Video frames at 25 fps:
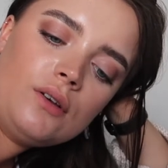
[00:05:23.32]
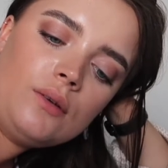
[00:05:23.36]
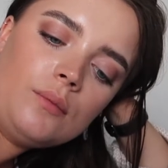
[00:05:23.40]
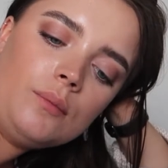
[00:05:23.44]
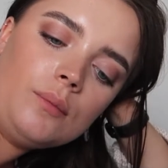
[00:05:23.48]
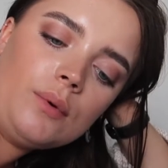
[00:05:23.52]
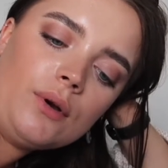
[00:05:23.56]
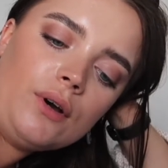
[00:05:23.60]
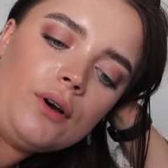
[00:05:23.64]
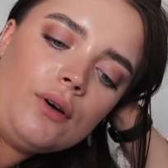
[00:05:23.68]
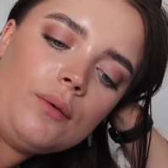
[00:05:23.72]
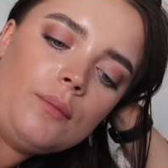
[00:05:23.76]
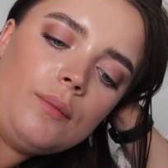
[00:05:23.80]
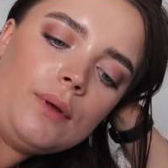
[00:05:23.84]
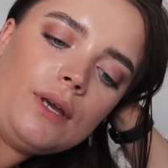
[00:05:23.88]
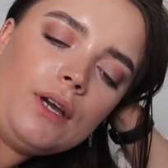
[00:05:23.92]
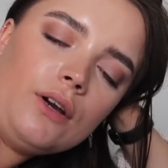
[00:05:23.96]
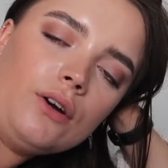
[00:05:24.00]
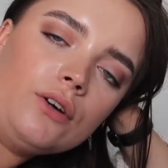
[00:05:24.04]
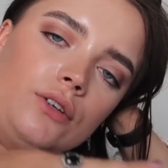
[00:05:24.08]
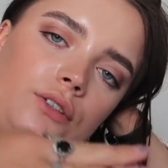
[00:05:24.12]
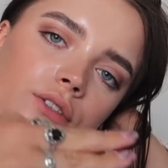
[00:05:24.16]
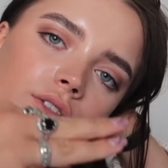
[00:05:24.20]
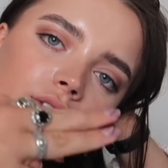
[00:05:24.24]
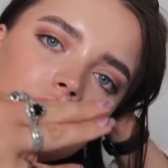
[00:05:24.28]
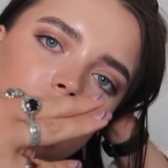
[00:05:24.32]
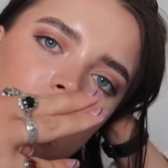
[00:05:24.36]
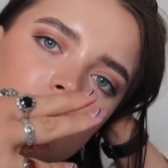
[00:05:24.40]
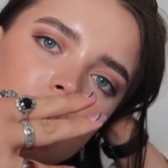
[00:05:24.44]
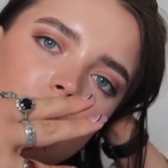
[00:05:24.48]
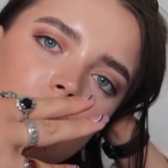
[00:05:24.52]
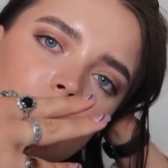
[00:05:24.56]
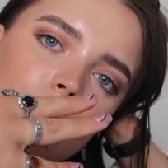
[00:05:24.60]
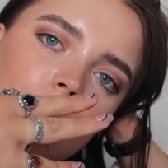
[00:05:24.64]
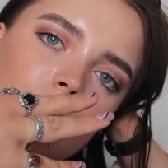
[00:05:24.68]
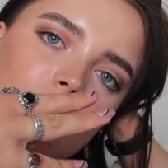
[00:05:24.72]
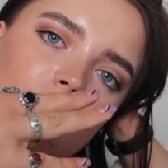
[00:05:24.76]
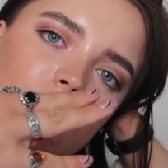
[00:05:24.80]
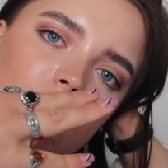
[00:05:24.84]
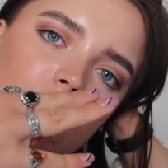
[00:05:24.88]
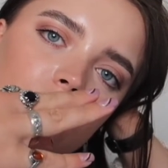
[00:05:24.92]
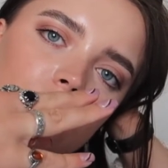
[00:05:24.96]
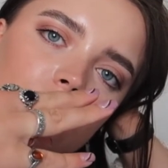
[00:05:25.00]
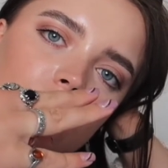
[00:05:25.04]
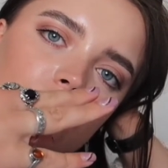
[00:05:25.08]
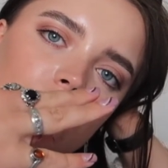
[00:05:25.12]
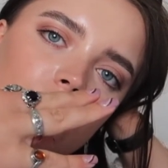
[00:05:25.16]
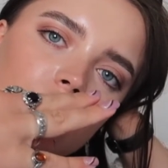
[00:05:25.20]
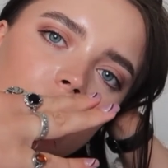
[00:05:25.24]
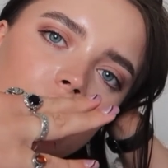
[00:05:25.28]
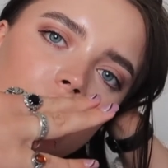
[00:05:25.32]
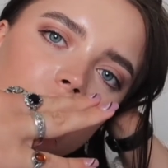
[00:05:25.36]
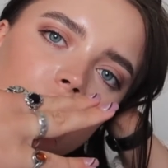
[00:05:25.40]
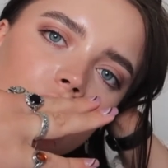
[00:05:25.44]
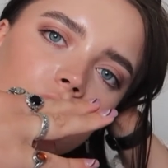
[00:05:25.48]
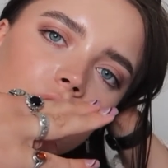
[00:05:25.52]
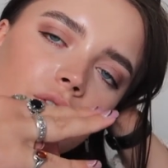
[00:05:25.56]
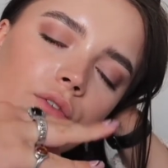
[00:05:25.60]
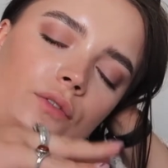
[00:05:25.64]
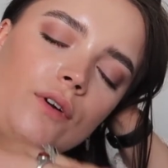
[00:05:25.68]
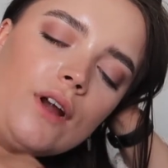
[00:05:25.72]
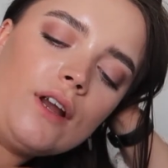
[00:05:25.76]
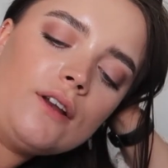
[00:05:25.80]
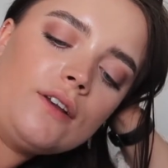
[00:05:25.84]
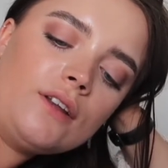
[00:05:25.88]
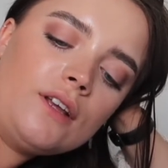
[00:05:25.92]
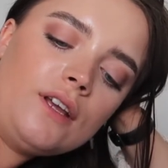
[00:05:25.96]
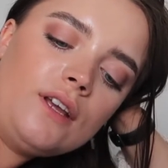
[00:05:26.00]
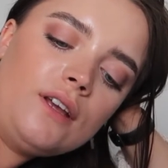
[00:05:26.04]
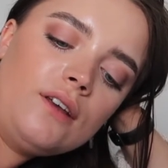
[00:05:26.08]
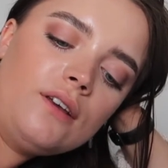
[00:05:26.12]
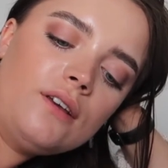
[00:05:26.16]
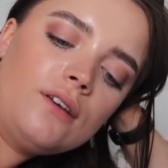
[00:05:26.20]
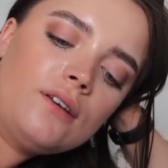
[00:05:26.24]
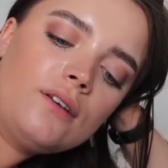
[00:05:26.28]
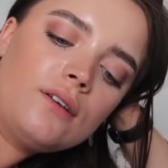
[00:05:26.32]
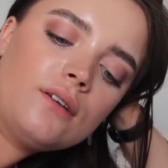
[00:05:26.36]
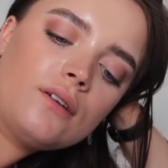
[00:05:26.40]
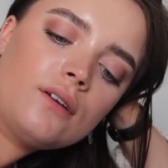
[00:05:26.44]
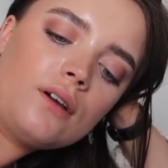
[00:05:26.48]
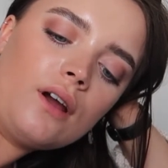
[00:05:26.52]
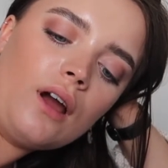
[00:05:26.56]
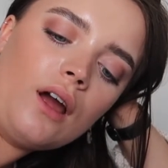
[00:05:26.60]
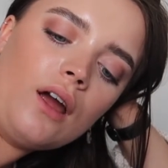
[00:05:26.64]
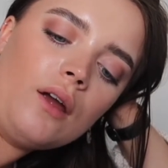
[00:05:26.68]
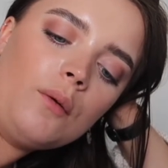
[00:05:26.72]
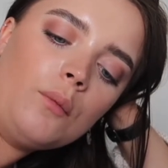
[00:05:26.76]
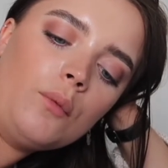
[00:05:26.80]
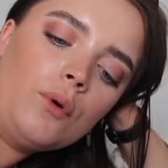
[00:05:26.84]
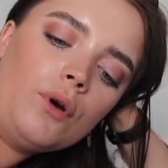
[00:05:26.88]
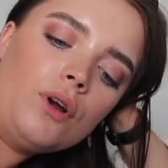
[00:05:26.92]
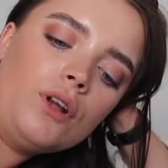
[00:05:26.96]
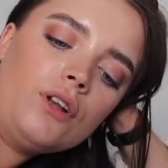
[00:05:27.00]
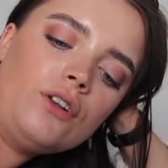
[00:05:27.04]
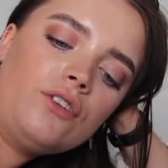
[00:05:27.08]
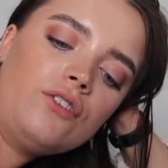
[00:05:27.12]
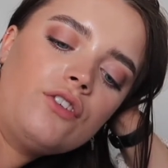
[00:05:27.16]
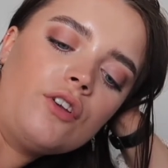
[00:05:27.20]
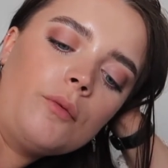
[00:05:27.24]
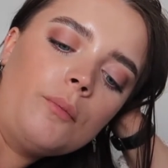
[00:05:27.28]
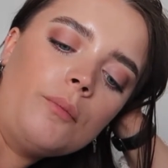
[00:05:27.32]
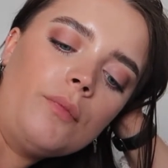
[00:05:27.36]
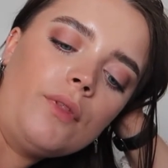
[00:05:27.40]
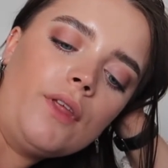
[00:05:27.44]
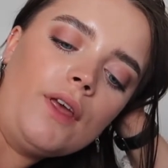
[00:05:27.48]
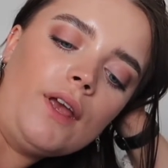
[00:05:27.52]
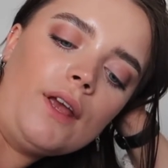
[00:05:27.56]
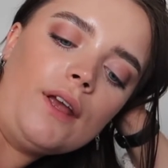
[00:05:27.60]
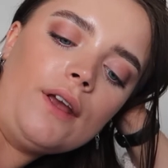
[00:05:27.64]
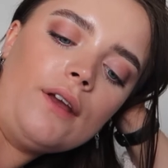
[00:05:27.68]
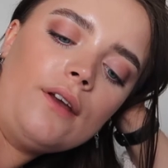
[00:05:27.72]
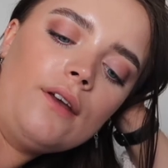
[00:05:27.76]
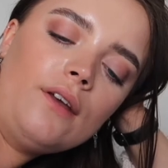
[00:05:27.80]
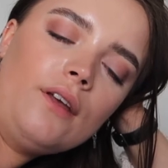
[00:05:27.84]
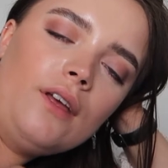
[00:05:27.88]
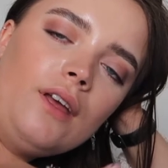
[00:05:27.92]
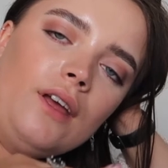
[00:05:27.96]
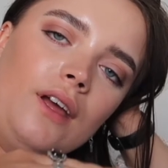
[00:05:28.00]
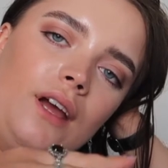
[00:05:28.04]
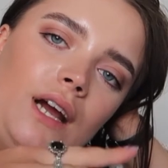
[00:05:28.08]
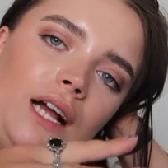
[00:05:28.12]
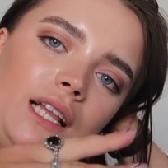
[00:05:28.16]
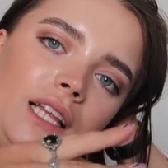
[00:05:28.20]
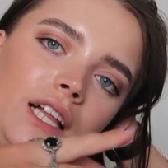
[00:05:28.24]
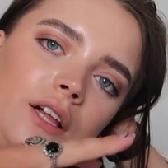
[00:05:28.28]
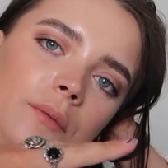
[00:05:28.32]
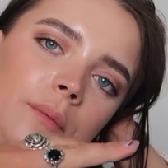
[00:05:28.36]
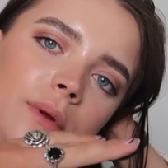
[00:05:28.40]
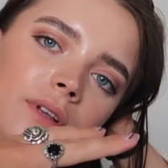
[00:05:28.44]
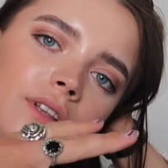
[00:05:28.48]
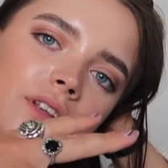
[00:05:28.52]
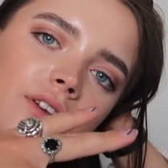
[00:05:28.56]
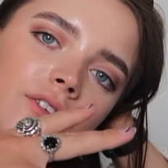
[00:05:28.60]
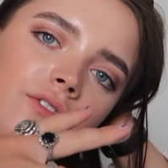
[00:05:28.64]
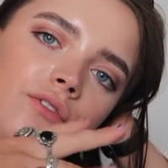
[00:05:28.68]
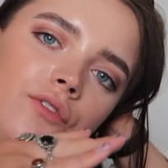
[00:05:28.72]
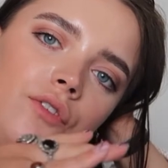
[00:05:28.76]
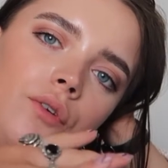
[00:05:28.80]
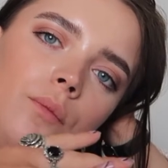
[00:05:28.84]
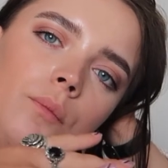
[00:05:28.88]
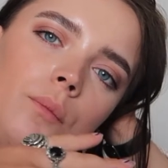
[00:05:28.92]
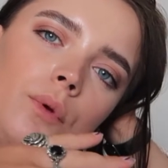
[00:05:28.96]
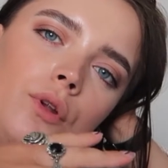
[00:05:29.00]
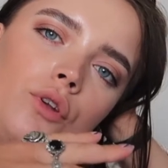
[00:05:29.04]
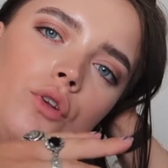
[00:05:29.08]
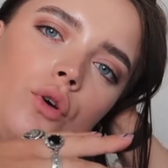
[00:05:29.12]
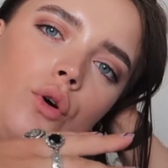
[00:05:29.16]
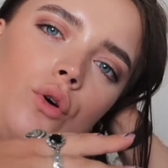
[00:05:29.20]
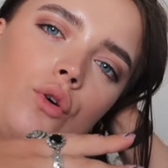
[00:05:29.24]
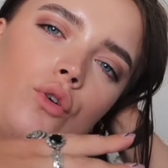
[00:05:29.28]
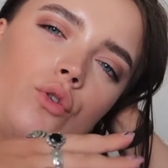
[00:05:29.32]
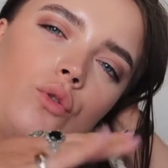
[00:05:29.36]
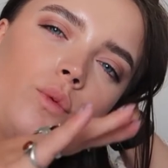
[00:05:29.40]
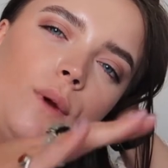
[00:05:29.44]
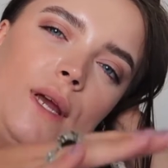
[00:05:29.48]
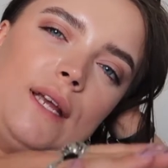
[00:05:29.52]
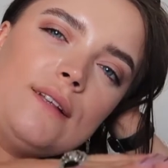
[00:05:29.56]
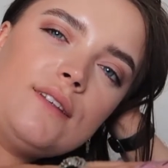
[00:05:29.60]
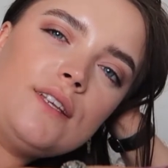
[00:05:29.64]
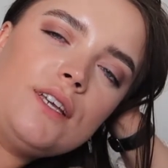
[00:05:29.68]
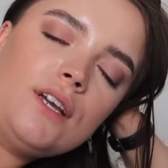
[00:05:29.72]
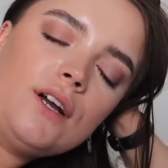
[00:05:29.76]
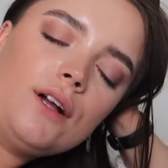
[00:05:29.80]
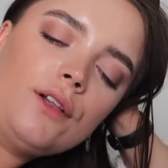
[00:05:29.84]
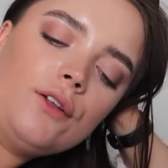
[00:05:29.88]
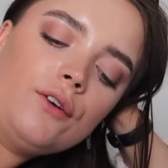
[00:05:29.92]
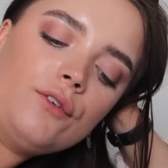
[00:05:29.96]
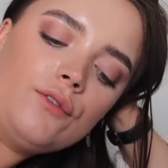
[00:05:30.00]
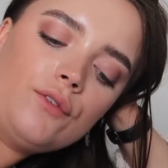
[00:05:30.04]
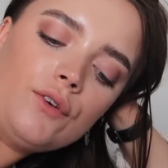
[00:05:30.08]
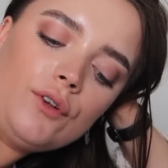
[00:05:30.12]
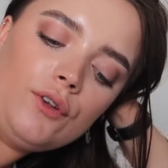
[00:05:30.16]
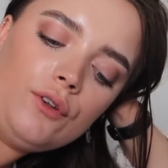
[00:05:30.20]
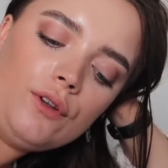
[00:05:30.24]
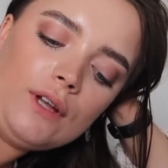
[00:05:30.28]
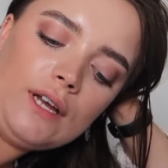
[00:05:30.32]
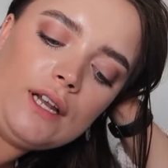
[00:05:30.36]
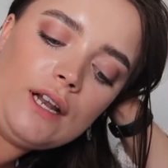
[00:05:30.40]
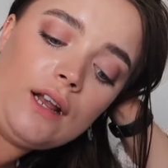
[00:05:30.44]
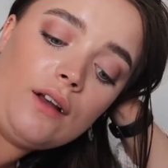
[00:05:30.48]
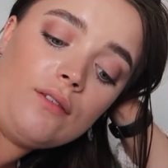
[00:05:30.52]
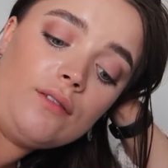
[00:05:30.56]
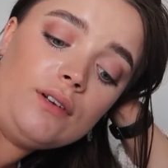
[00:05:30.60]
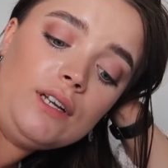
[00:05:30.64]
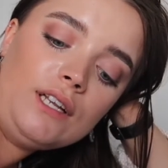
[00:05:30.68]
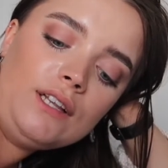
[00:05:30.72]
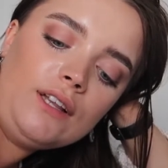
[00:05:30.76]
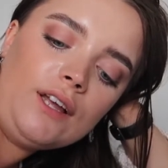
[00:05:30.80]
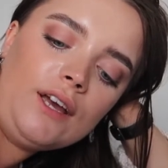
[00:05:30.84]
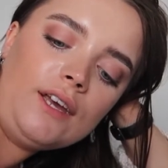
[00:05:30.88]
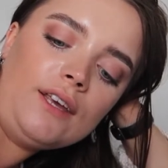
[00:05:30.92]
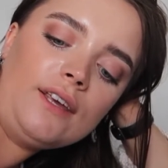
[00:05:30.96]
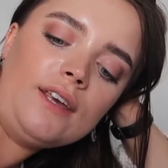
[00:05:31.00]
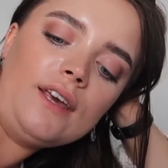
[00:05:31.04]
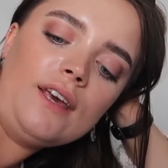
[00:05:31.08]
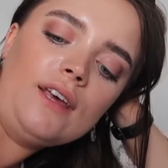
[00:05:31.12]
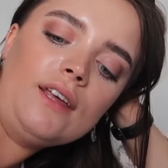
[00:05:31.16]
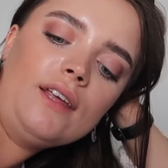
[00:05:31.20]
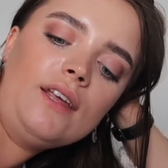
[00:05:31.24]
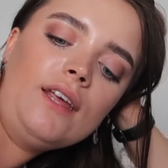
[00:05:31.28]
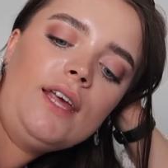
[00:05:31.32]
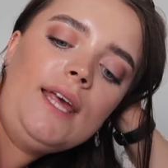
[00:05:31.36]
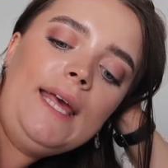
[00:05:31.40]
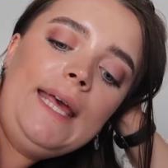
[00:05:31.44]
but because I have a band on this finger already, I wanted something a little bit different but not crazy colourful, and I really like it.